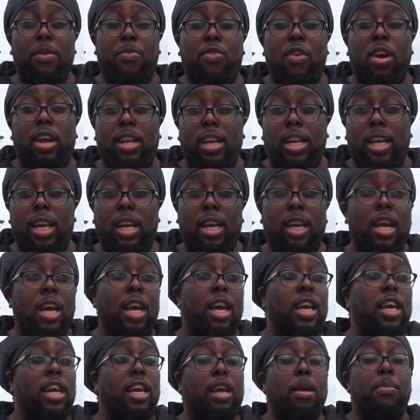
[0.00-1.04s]
friendly.
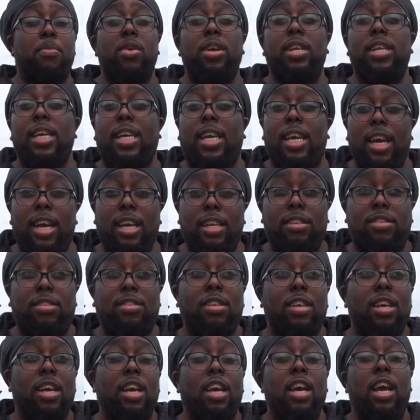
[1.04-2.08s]
You can bring the kids,
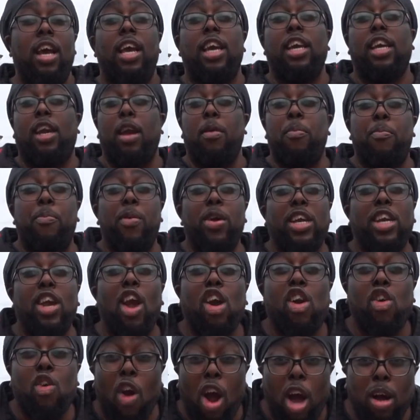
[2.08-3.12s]
you can bring your
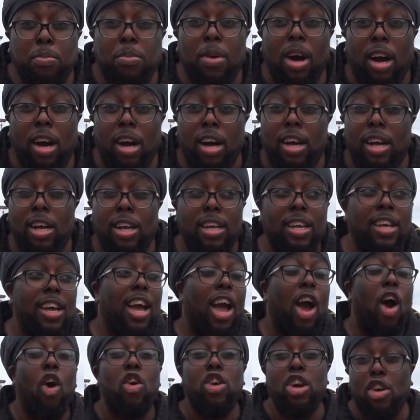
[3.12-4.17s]
grandma
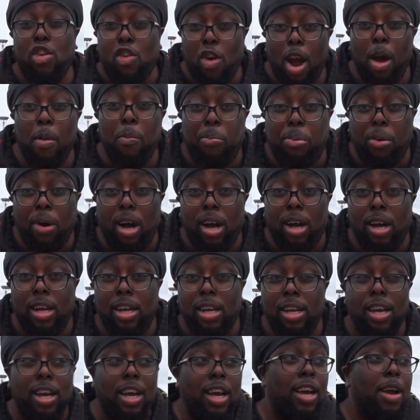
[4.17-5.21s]
or your grandpa,
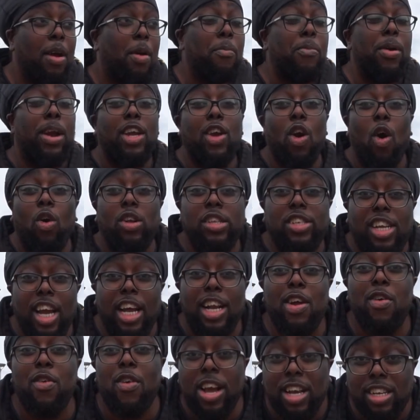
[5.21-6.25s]
bring the whole
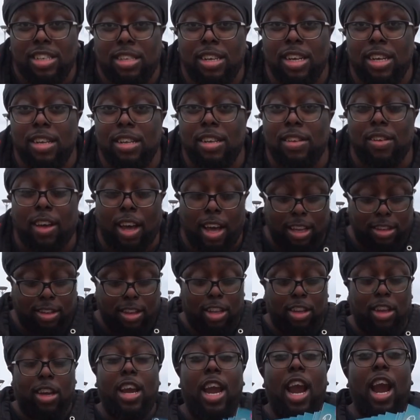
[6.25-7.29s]
generation, because
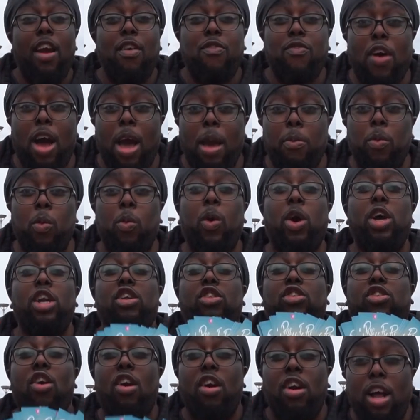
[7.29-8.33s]
Carivibe, we're gonna
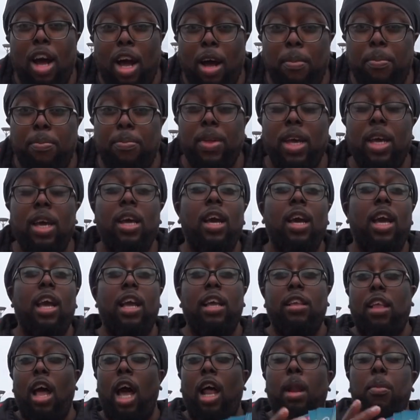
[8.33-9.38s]
turn up.
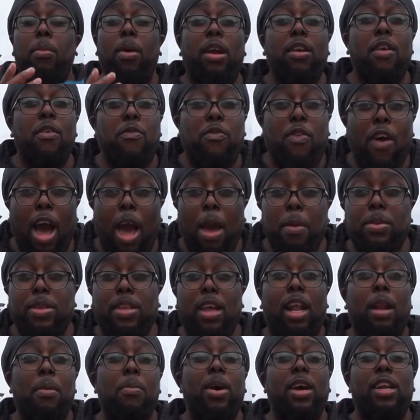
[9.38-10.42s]
It's all about the vibe, it's
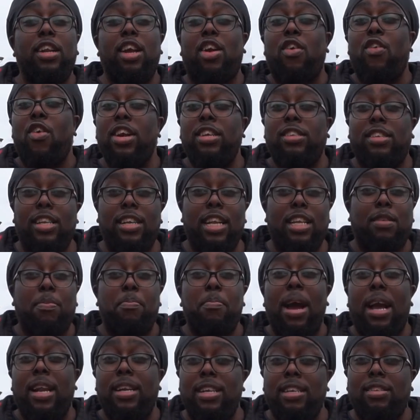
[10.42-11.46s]
all about the craziness,
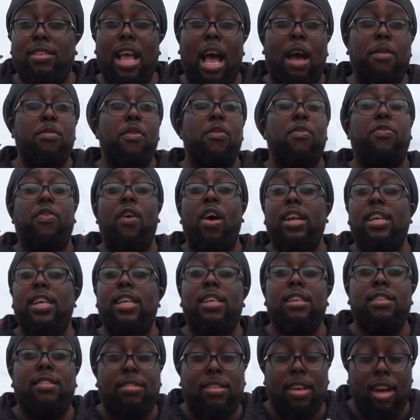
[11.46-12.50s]
badness, having fun in
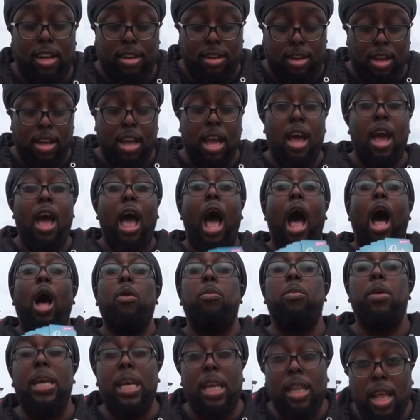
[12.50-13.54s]
the sun. I'll
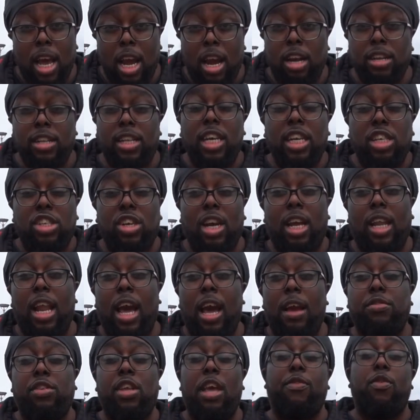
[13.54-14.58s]
be there DJing
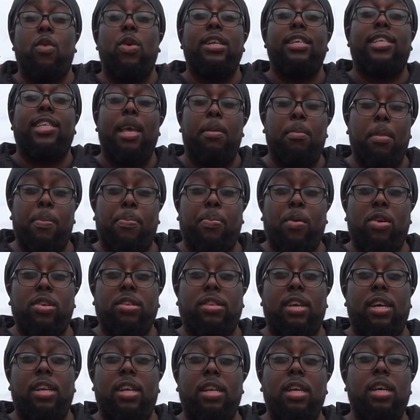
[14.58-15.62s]
live, so if you wanna see me in
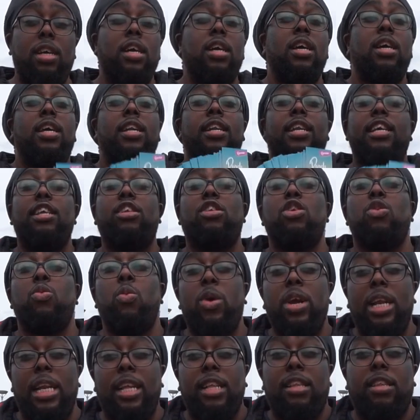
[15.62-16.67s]
person, this is where
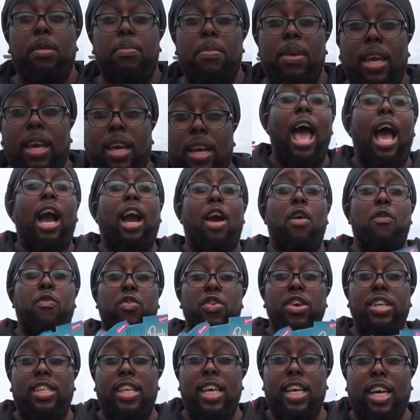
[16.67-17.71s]
you need to be. I got
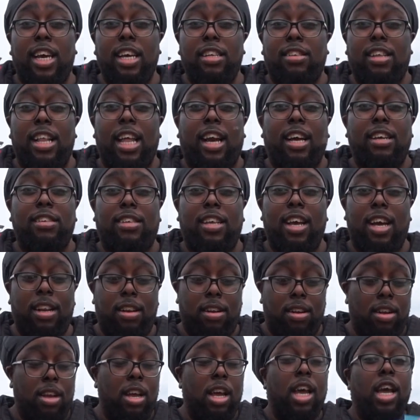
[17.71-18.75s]
free tickets, like I said.
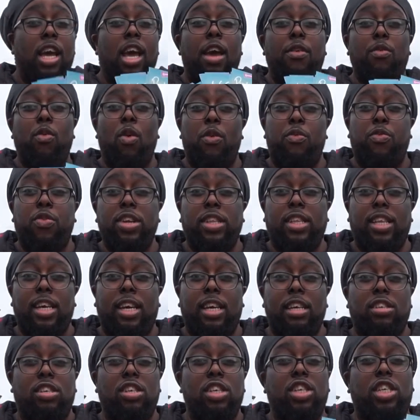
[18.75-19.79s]
If you want free
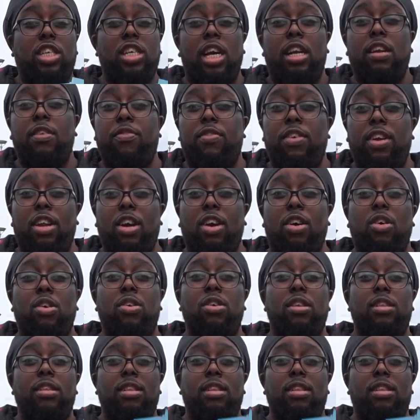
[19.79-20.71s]
tickets, share the video,